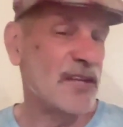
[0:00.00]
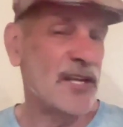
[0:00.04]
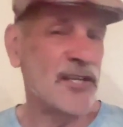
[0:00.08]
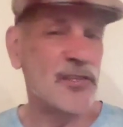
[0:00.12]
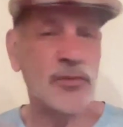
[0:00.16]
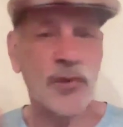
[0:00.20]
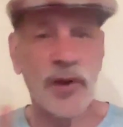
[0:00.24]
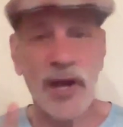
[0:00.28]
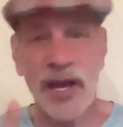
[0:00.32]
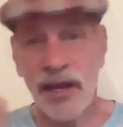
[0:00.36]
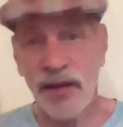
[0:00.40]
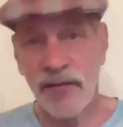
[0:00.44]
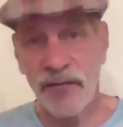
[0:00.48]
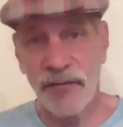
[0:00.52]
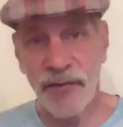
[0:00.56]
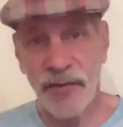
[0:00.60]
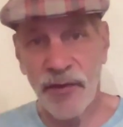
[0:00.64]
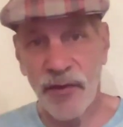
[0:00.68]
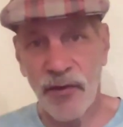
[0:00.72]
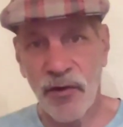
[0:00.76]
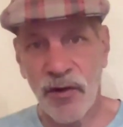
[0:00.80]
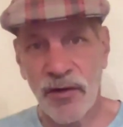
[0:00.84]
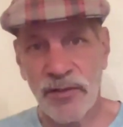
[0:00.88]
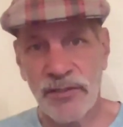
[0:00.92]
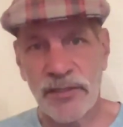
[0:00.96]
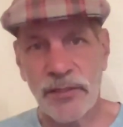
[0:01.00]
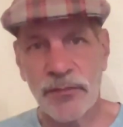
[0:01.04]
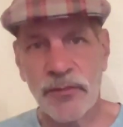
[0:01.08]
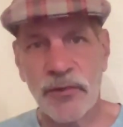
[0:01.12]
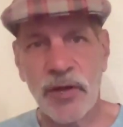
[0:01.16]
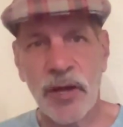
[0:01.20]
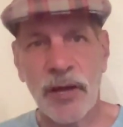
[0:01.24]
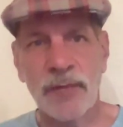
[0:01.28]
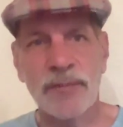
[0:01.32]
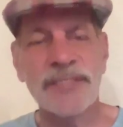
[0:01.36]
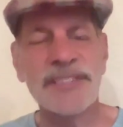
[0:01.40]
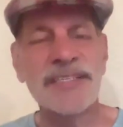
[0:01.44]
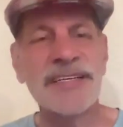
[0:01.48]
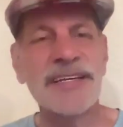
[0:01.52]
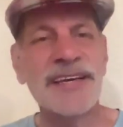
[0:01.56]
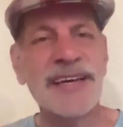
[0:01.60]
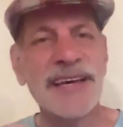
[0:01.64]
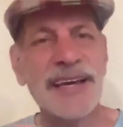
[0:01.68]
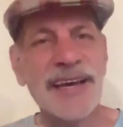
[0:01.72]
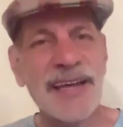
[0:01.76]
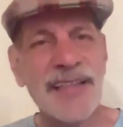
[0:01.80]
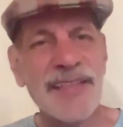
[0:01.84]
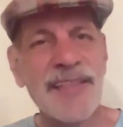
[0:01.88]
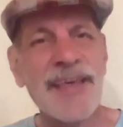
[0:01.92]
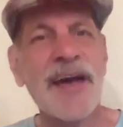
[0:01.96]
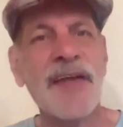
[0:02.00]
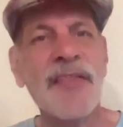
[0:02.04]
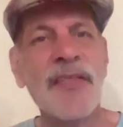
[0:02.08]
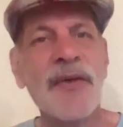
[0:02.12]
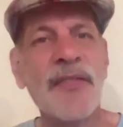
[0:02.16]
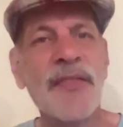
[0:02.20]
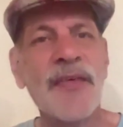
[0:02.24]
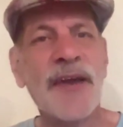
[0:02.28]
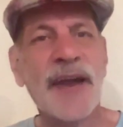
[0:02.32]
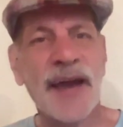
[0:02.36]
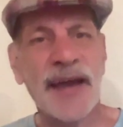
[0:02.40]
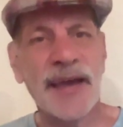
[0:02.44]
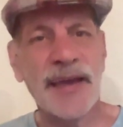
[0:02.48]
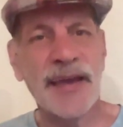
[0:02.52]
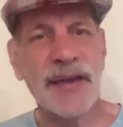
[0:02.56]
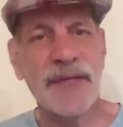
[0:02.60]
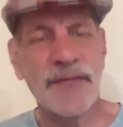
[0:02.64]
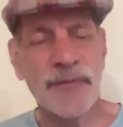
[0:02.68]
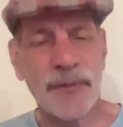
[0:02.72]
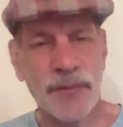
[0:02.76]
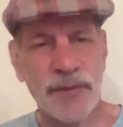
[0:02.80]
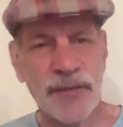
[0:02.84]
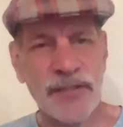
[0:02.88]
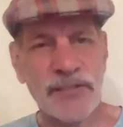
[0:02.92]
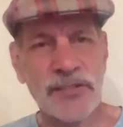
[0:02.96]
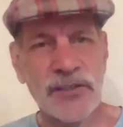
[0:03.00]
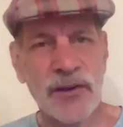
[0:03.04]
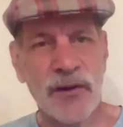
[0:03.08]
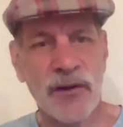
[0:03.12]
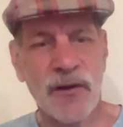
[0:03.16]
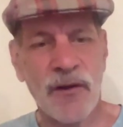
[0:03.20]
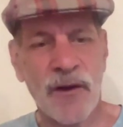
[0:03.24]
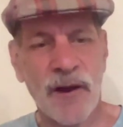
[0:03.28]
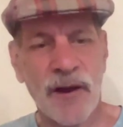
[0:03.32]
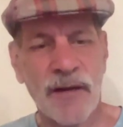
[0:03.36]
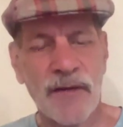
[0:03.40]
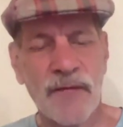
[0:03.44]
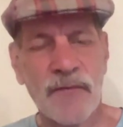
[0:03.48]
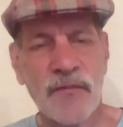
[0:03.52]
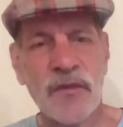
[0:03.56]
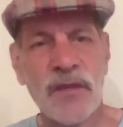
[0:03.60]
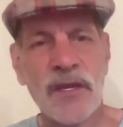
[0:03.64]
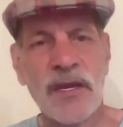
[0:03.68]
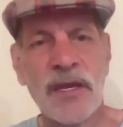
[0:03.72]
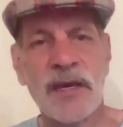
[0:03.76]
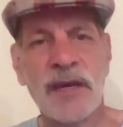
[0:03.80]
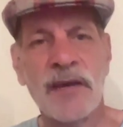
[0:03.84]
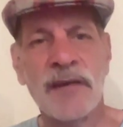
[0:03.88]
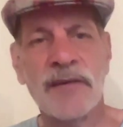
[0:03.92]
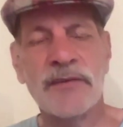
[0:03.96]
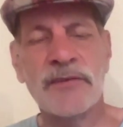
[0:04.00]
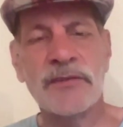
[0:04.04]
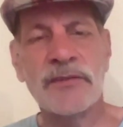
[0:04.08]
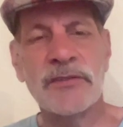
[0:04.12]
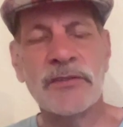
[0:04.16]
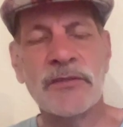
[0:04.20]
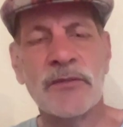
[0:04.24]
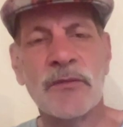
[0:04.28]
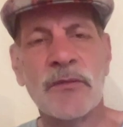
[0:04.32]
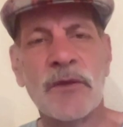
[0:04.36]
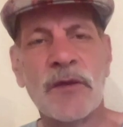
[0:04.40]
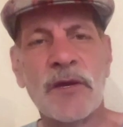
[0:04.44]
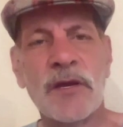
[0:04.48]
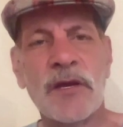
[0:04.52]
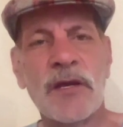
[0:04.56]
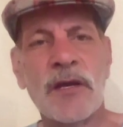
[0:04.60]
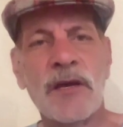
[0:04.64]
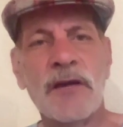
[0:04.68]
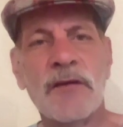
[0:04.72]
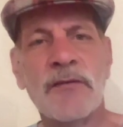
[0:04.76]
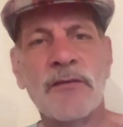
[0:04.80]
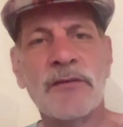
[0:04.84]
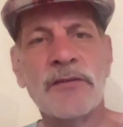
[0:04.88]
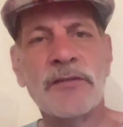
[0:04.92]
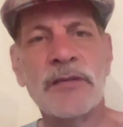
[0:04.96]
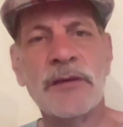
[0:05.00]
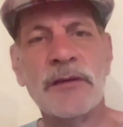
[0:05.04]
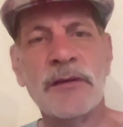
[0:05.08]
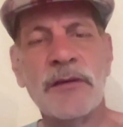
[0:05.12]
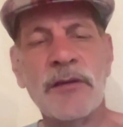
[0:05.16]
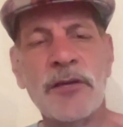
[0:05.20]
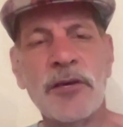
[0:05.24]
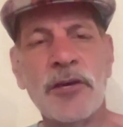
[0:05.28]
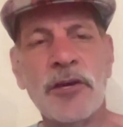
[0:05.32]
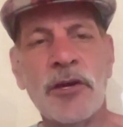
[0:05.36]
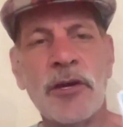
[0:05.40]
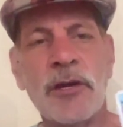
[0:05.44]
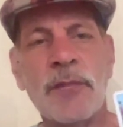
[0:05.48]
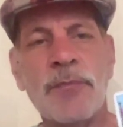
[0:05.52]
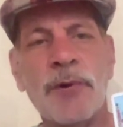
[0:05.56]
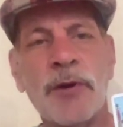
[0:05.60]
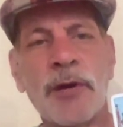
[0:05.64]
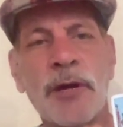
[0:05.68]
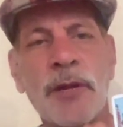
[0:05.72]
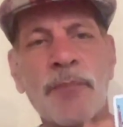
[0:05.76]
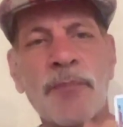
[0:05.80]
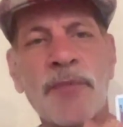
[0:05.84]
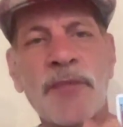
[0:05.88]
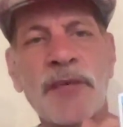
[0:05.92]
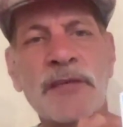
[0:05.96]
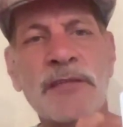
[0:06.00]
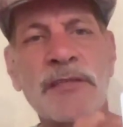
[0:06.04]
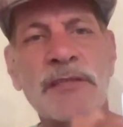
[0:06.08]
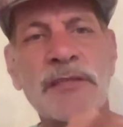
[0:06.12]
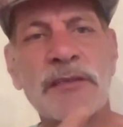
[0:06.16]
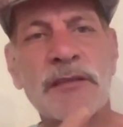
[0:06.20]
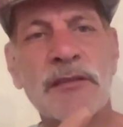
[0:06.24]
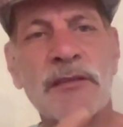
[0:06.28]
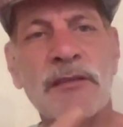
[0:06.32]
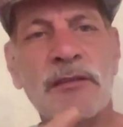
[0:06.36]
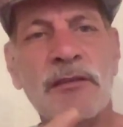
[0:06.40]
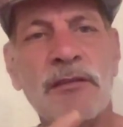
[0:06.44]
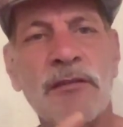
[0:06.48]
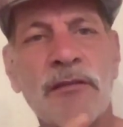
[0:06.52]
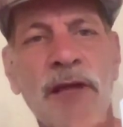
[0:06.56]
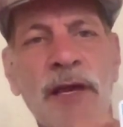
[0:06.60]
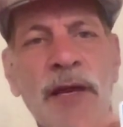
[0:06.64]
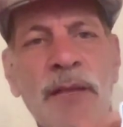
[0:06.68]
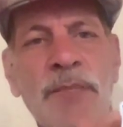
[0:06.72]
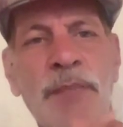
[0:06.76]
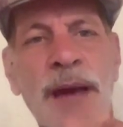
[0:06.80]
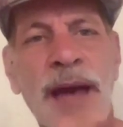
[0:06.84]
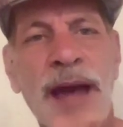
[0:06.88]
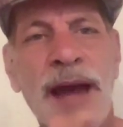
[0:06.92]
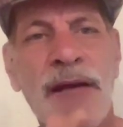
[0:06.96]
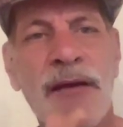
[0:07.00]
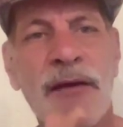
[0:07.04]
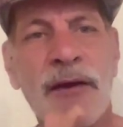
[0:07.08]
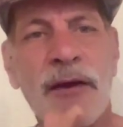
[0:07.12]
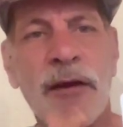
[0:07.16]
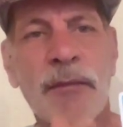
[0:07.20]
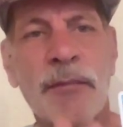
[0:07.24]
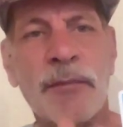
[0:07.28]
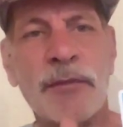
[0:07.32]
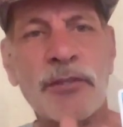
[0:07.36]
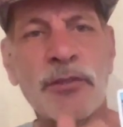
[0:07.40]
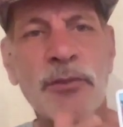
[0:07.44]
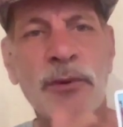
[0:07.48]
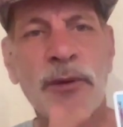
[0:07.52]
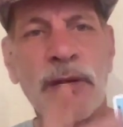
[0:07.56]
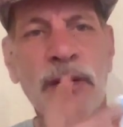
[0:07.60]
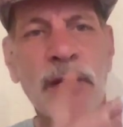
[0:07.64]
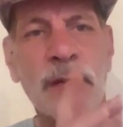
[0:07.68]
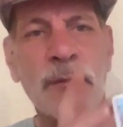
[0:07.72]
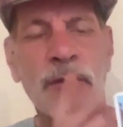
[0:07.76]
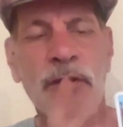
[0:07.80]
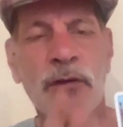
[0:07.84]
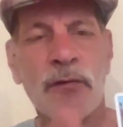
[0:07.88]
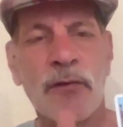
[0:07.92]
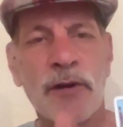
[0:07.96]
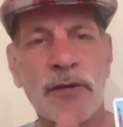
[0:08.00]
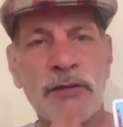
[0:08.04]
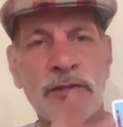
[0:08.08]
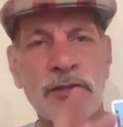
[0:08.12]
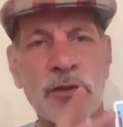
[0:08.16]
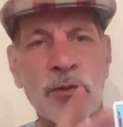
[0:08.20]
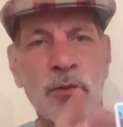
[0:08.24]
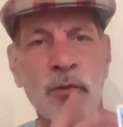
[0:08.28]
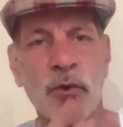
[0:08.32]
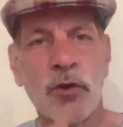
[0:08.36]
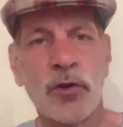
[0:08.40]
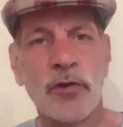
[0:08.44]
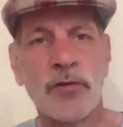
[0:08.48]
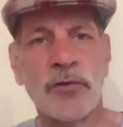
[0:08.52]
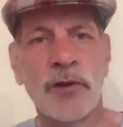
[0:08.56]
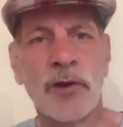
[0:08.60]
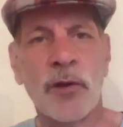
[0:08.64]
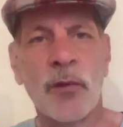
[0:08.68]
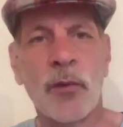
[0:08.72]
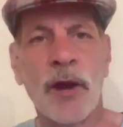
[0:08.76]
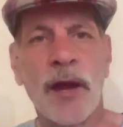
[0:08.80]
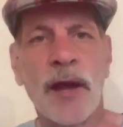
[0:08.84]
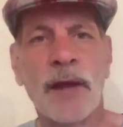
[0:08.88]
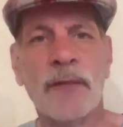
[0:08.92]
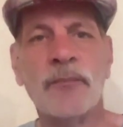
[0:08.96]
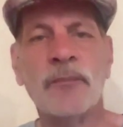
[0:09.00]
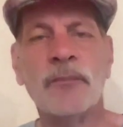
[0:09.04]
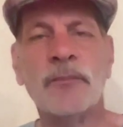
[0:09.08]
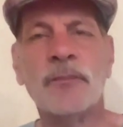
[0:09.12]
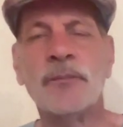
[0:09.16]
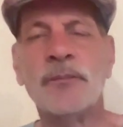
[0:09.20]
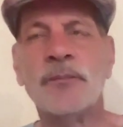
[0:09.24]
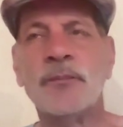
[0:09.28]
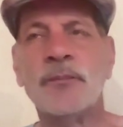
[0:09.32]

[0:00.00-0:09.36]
That's what I get from the card sometimes. The other thing I get from this card is because he you know he put up this like barrier between him and the rest of the world in a way